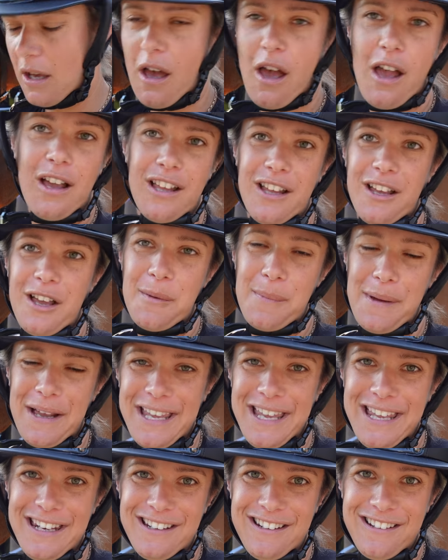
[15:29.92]
I can go back
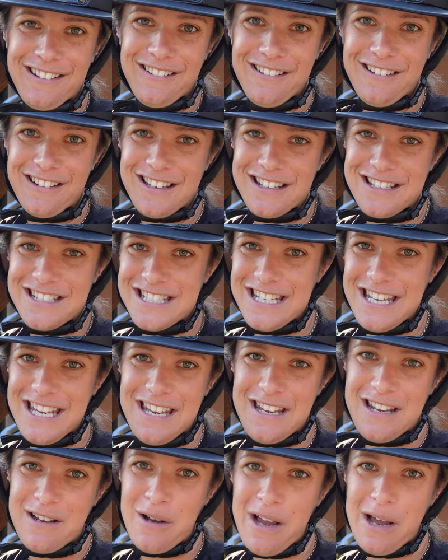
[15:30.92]
in and look and
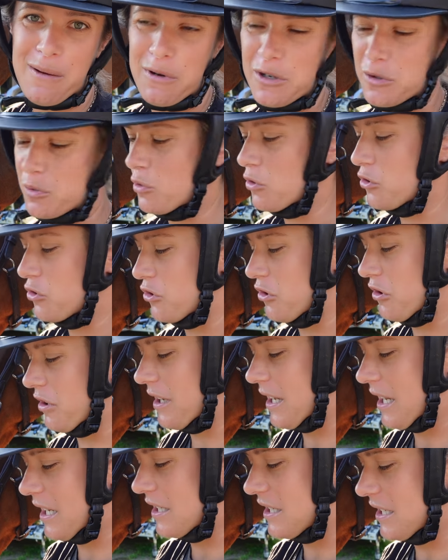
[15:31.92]
see how much walk, trot,
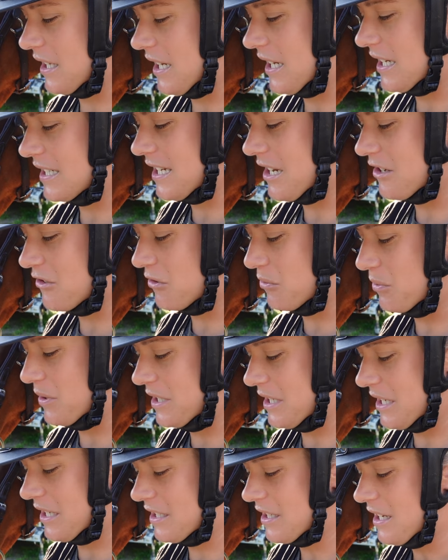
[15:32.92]
canter, etc. we
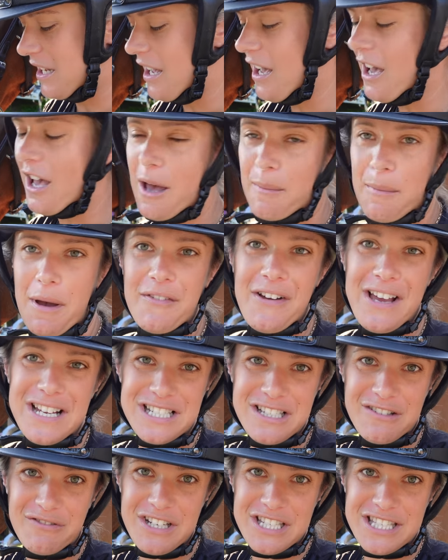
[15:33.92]
did. I've
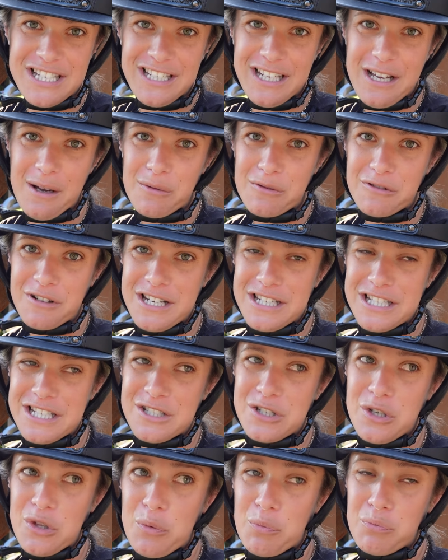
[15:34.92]
actually recently upgraded
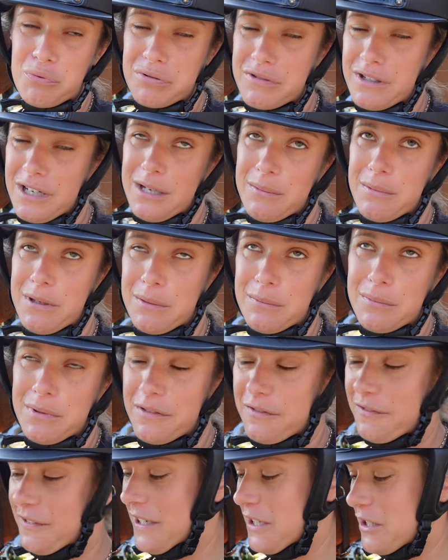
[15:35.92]
to the premium
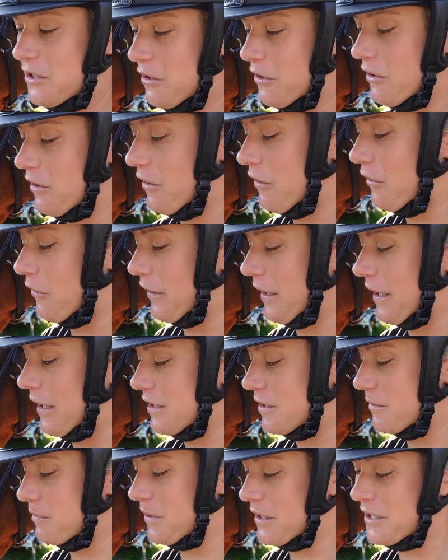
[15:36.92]
feature on
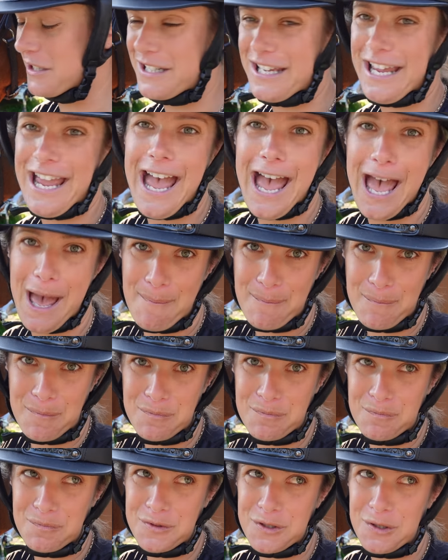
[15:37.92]
it because I am
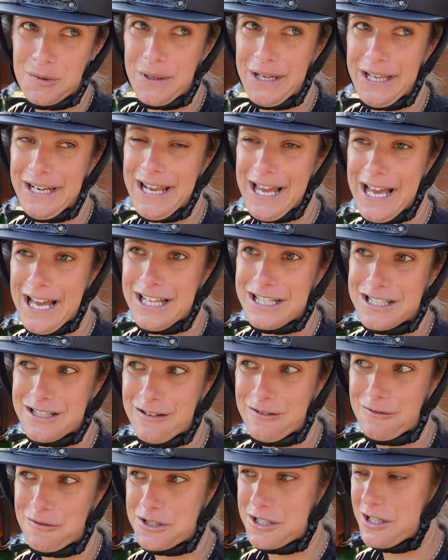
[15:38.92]
doing an ad
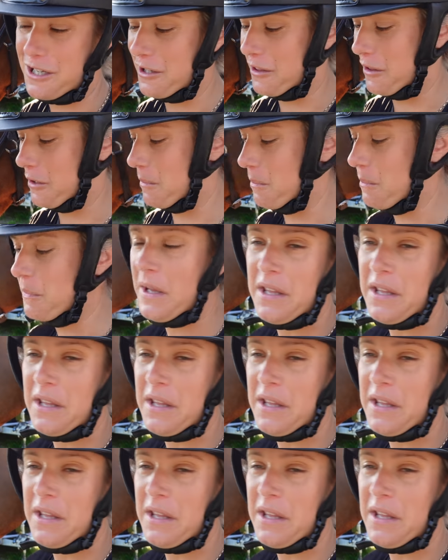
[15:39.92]
alongside them.